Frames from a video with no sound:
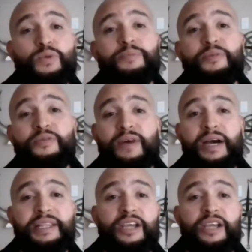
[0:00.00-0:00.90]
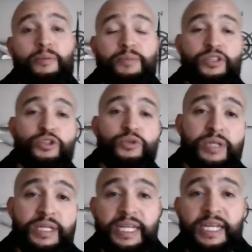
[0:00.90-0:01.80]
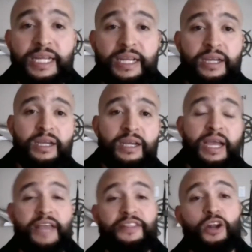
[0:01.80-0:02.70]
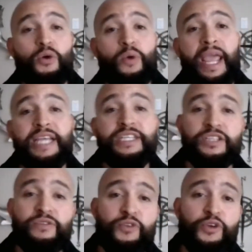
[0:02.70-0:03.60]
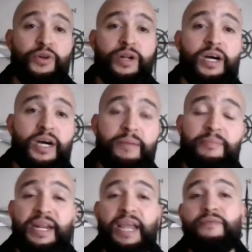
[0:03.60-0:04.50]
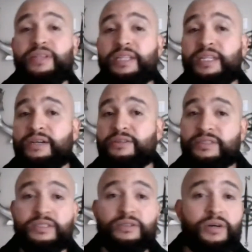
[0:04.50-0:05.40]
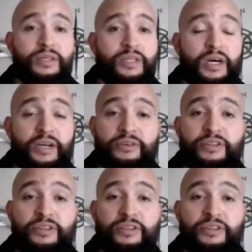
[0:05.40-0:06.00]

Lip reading: We provide the opportunity and the location for you to hunt, but everything else is still on the hunter.